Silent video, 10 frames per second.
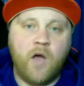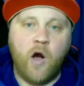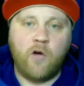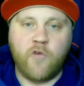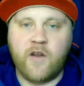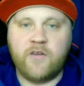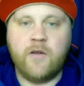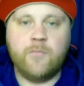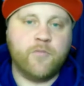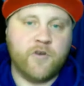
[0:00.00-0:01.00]
a
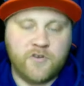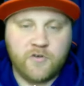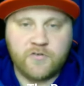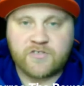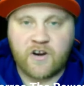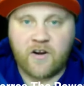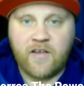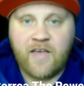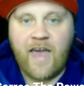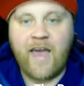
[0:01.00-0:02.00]
run producer.
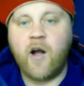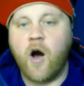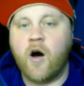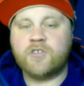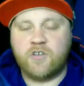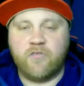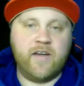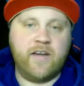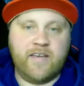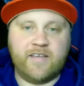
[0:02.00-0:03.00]
And Carlos
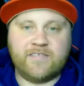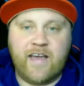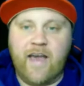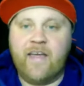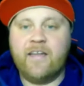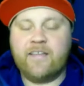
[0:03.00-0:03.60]
Correa is that.